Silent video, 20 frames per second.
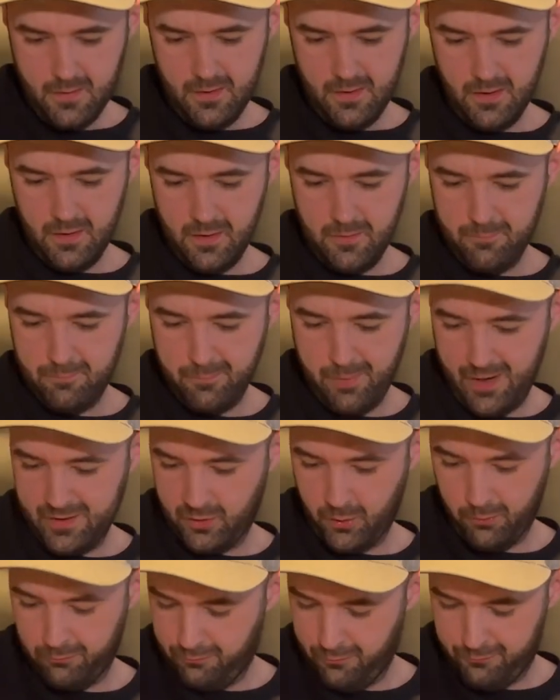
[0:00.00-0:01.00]
And you can back
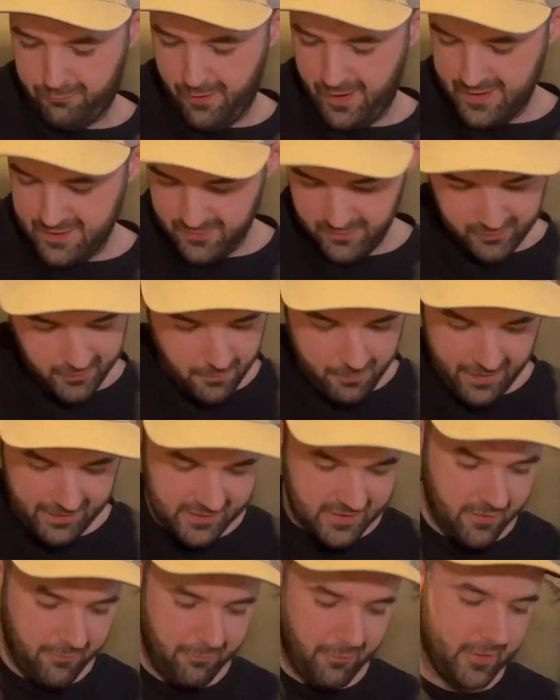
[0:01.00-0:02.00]
off the phaser and go back
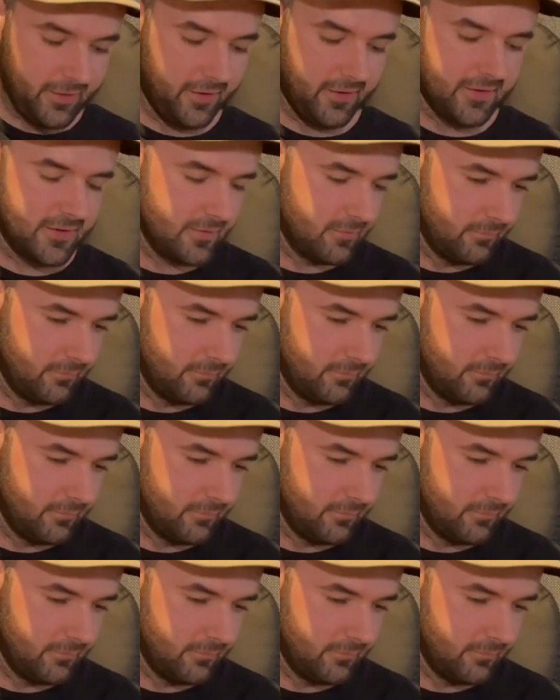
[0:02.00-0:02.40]
to your fingers.